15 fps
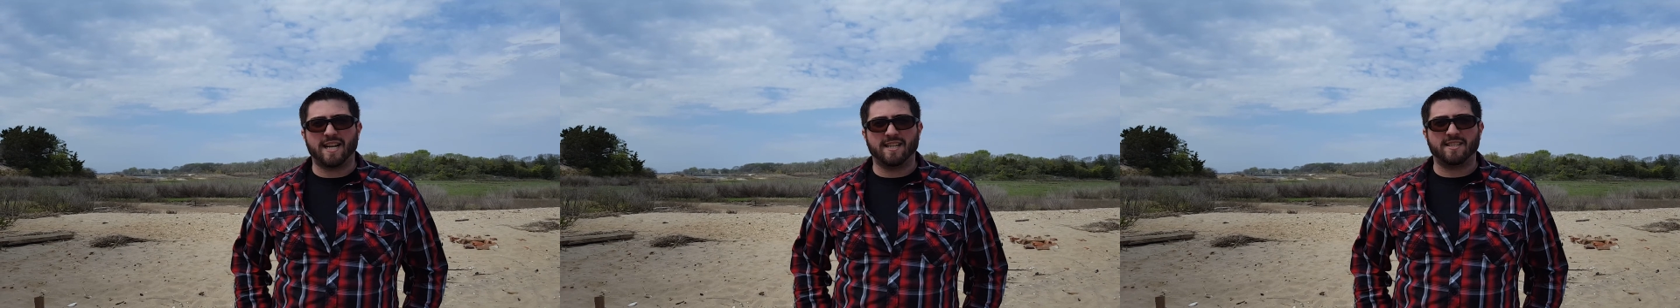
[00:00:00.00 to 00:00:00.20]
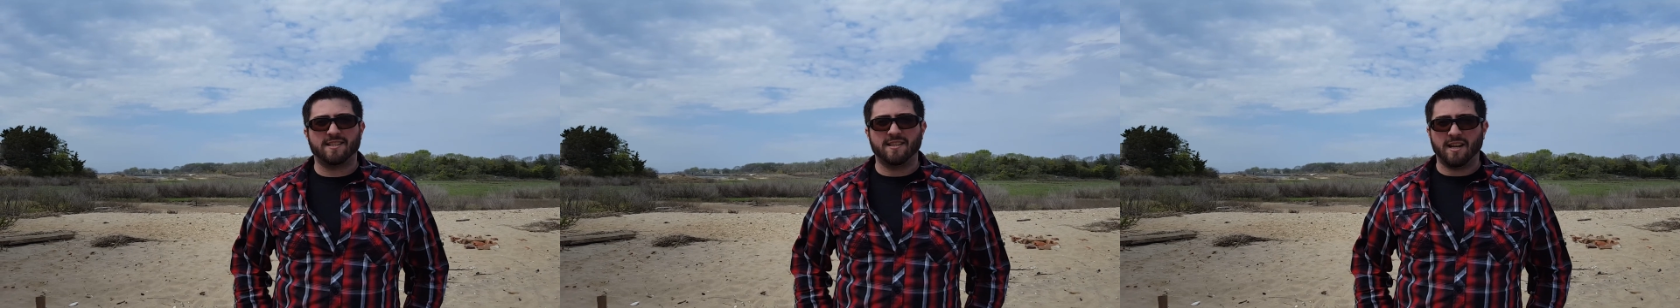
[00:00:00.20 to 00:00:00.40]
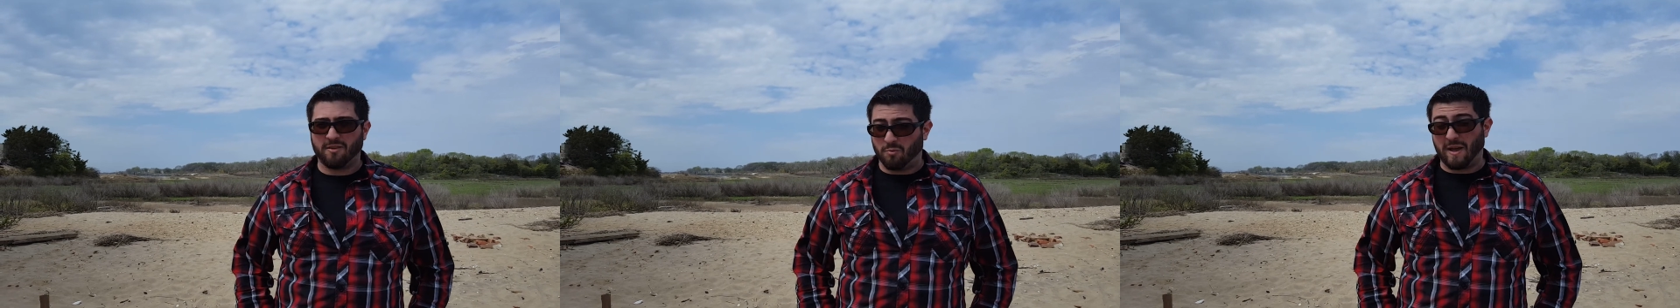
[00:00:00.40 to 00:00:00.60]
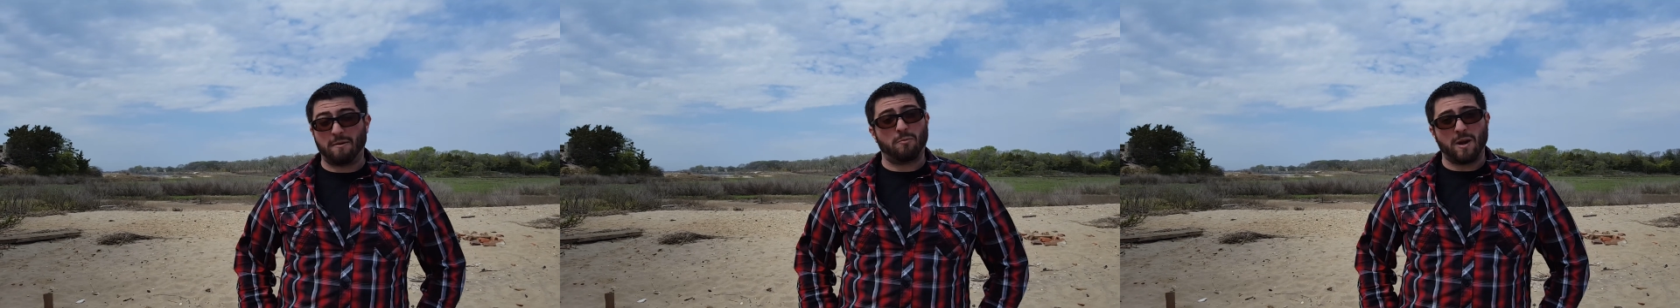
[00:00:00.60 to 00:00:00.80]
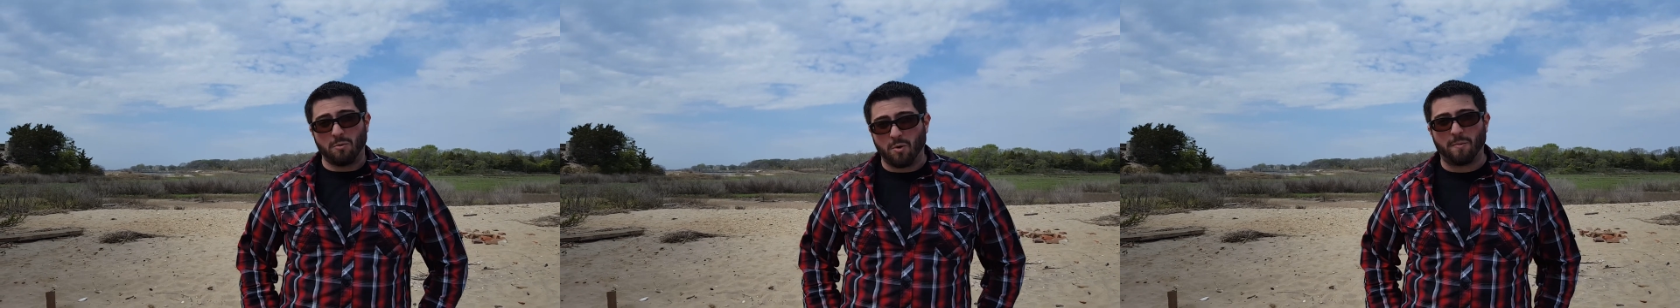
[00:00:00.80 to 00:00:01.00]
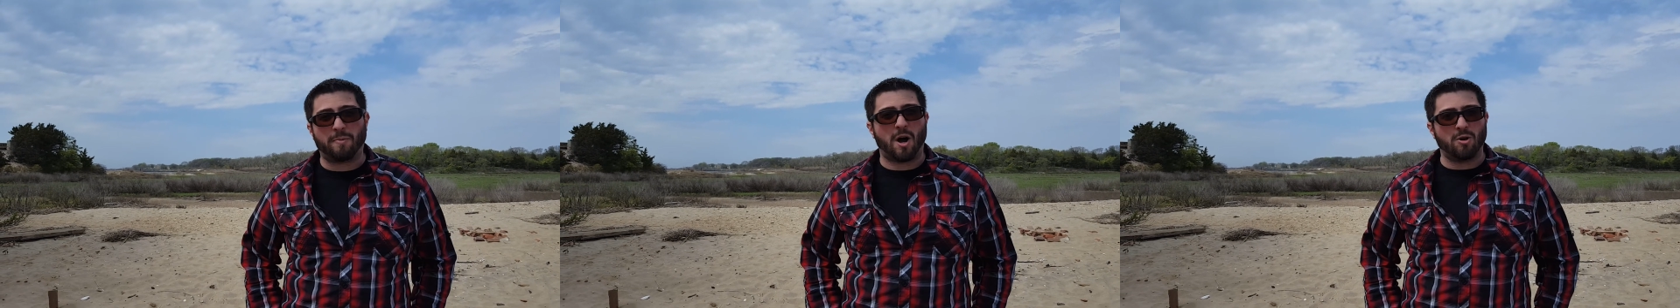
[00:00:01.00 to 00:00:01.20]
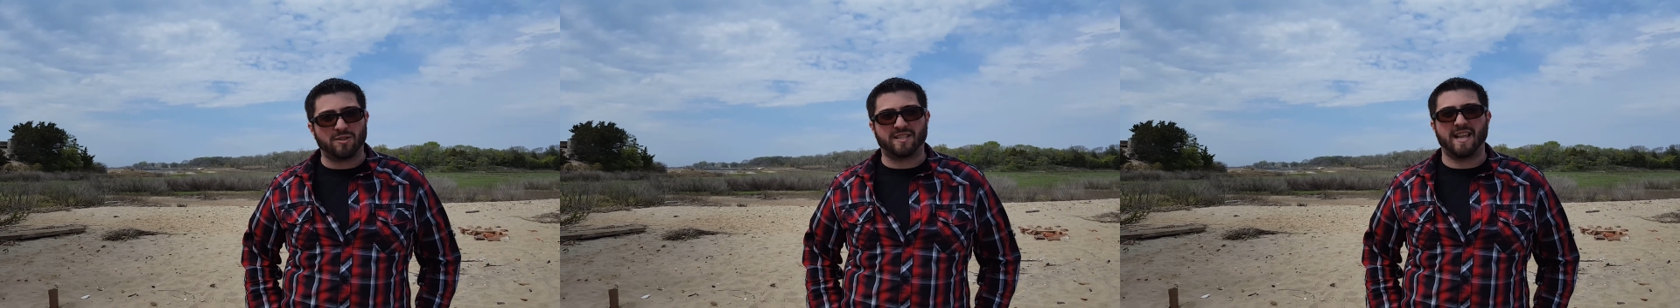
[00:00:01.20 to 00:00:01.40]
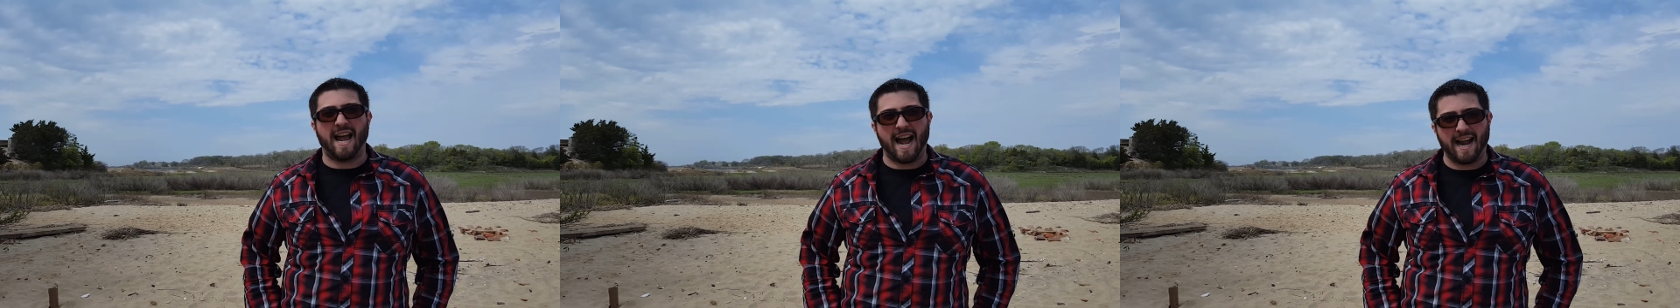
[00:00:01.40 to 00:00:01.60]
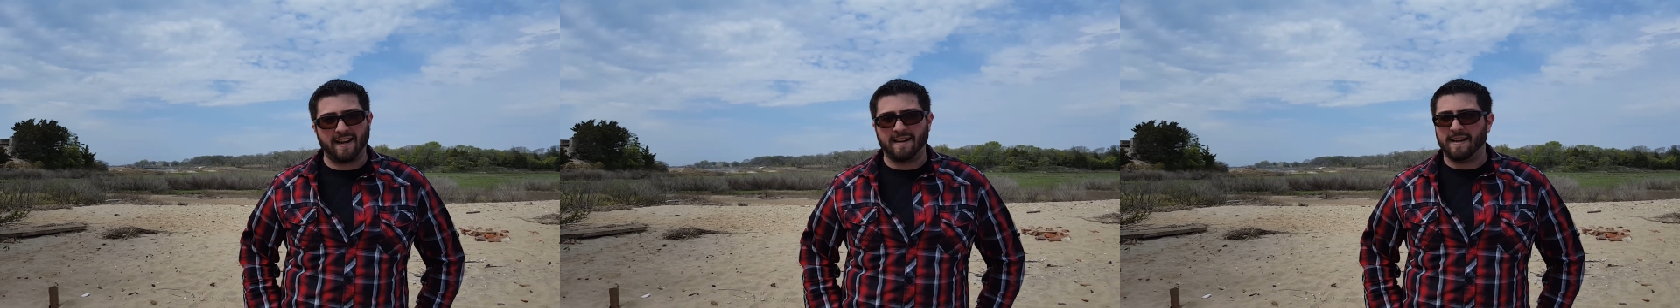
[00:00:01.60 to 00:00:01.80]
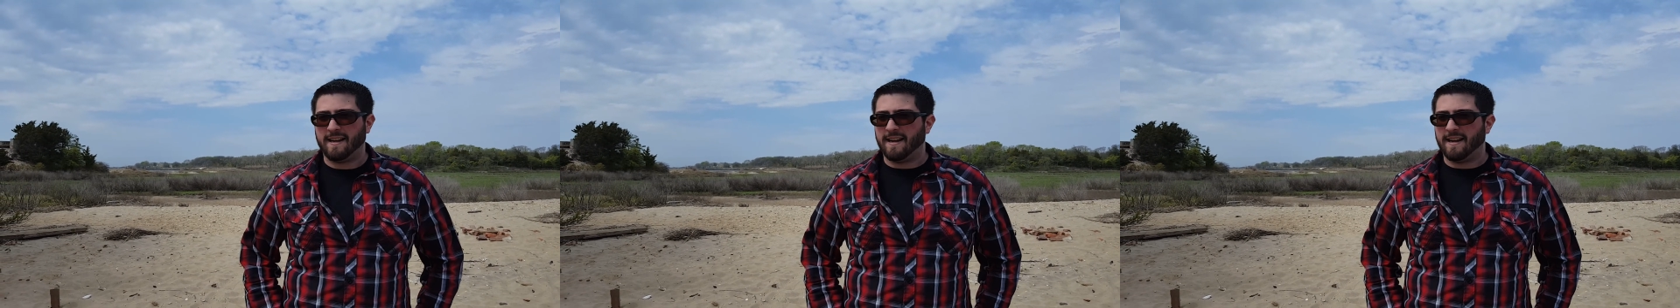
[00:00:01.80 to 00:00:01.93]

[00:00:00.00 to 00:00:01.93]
is, then we will post that.